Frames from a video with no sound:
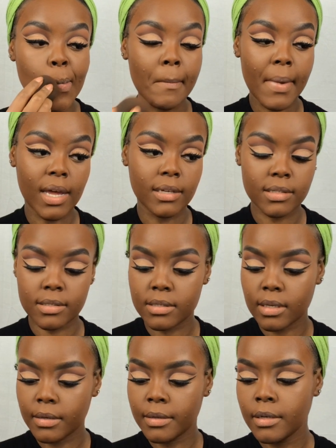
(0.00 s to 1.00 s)

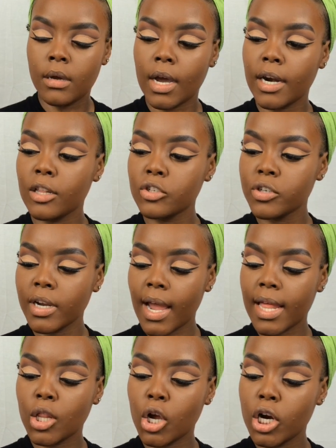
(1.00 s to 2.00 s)
mess. Another trick
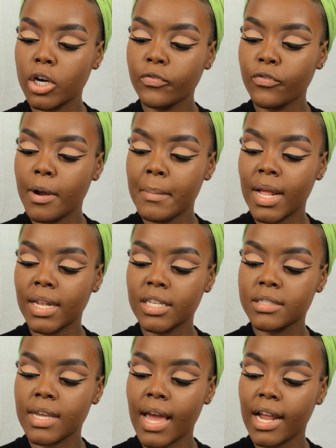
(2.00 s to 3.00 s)
I learned from
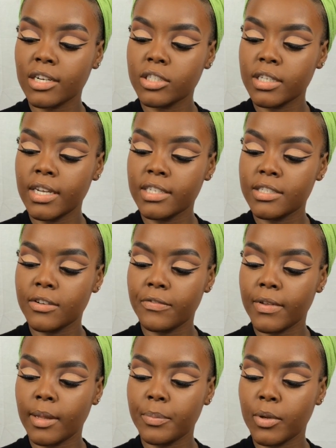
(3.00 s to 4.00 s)
Alyssa Ashley is to
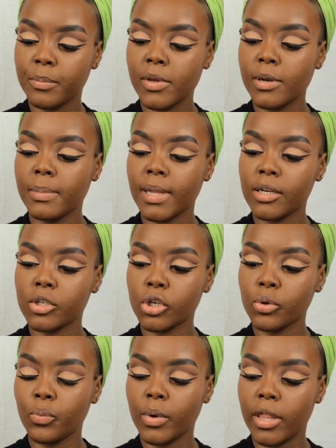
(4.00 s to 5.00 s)
fill up your beauty
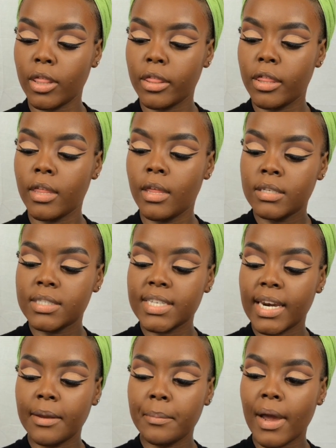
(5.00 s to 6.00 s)
blender with
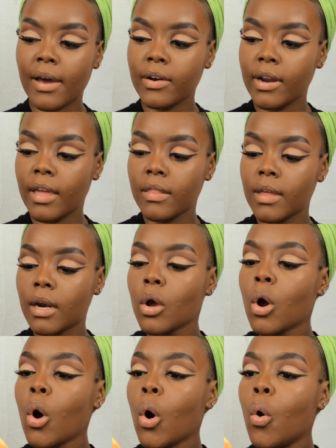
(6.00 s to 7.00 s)
setting powder and then
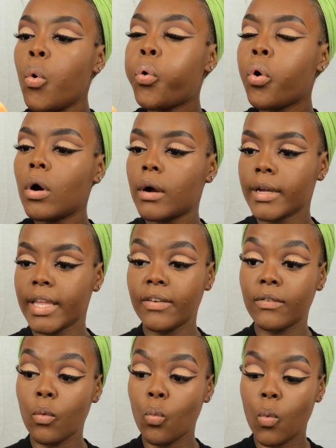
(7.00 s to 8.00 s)

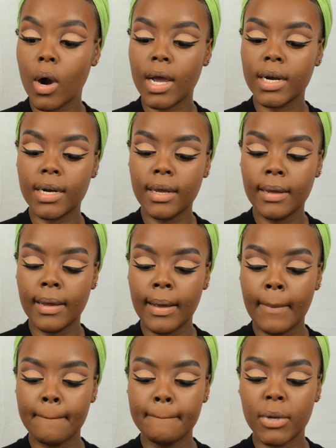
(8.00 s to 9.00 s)
give it one
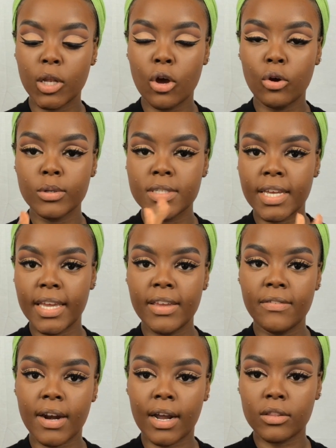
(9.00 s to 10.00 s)
blow to
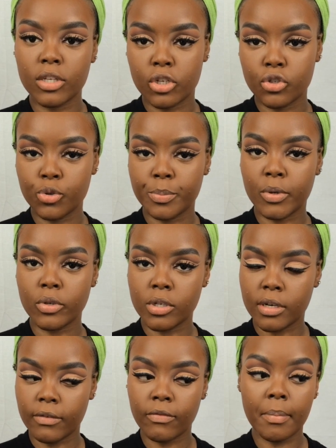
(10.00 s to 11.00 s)
even out the
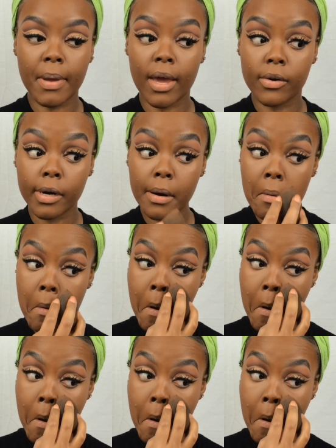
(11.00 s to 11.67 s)
distribution of the powder.